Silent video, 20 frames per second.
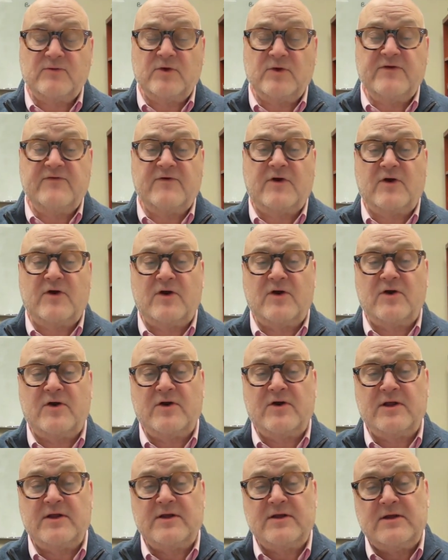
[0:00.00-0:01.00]
We've
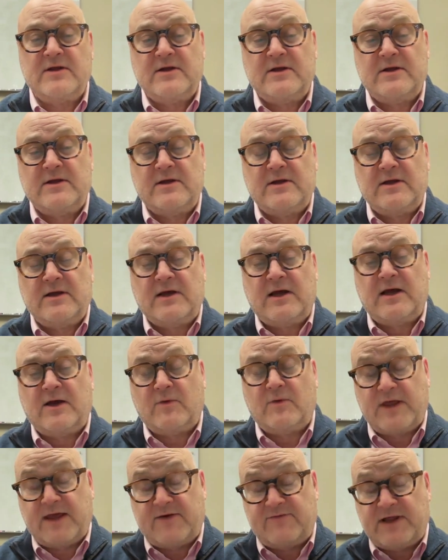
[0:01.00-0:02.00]
earned,
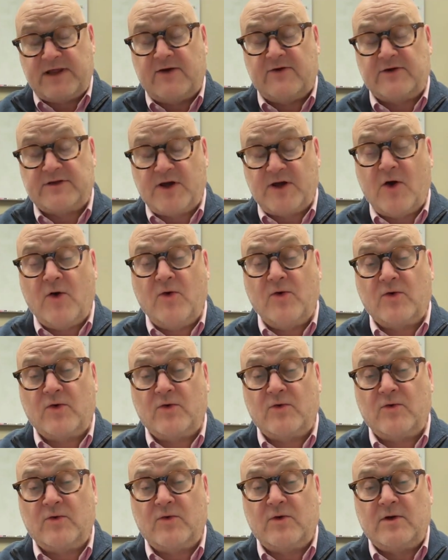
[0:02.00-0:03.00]
we have now a
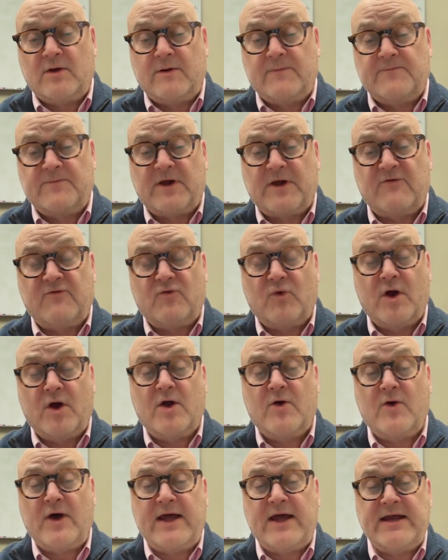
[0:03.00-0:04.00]
total of
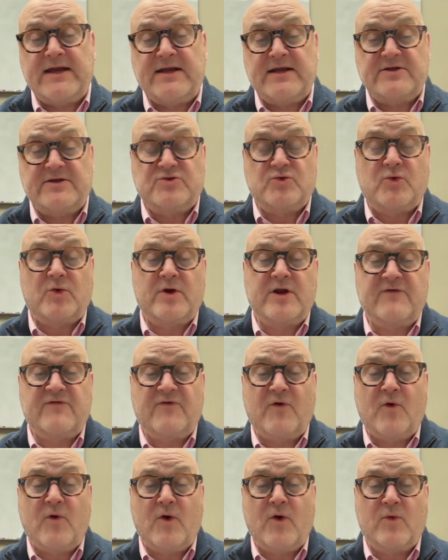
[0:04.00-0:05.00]

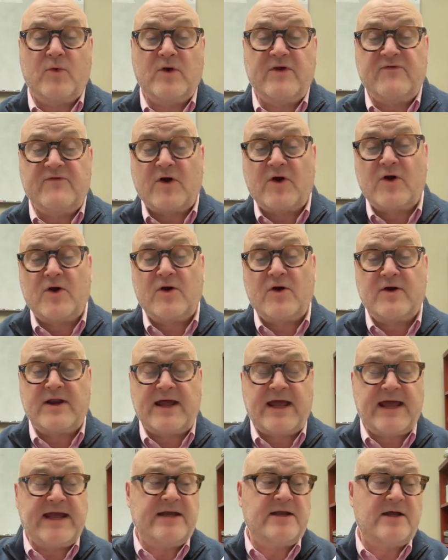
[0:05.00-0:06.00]
108.24. We've earned
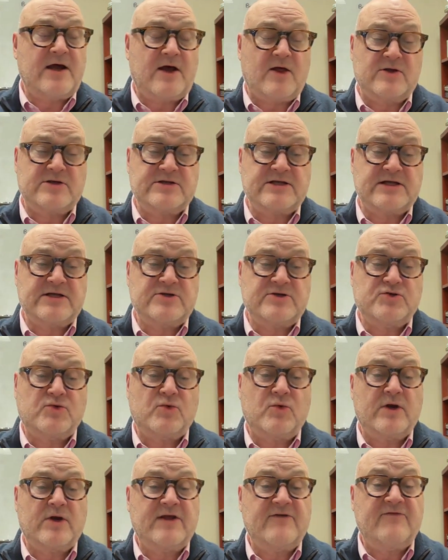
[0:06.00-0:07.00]

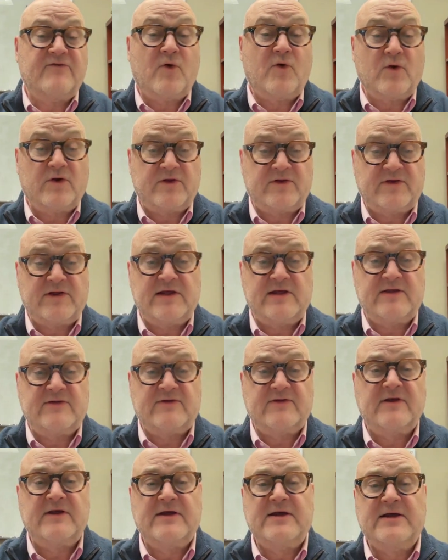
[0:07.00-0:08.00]

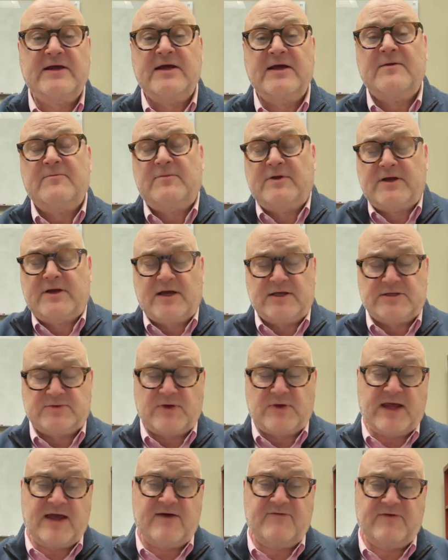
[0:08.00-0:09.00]
$8.24 because
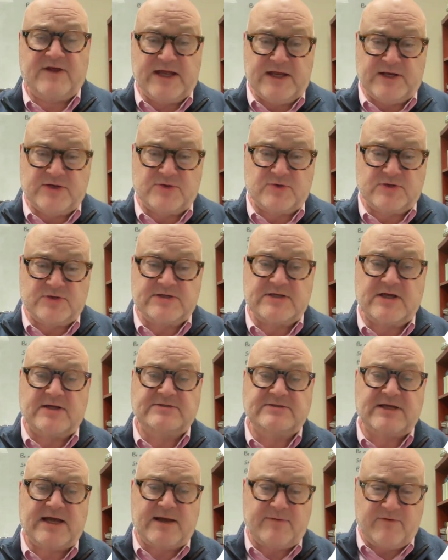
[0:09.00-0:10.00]
we have interest on
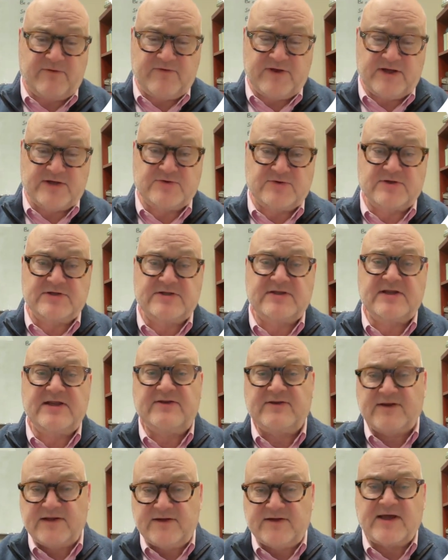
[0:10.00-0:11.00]
top of interest.
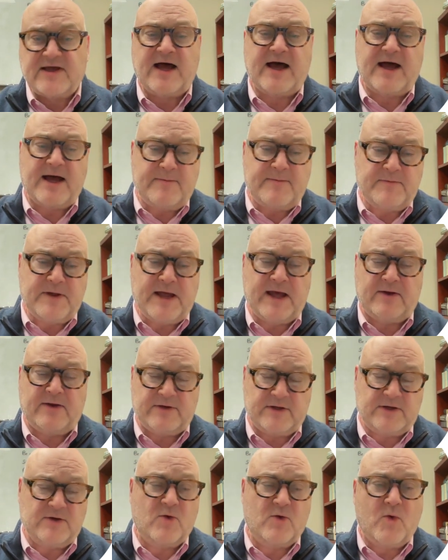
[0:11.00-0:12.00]
This is
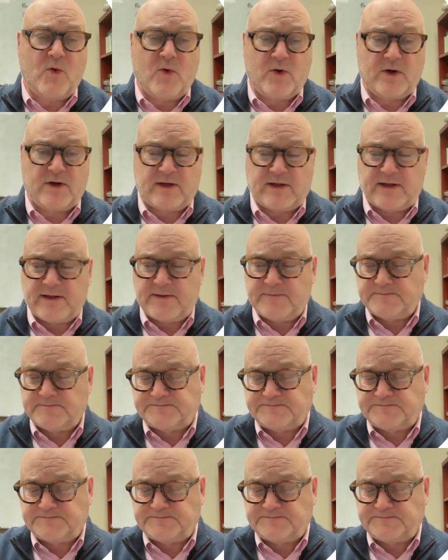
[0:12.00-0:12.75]
compounded quarterly.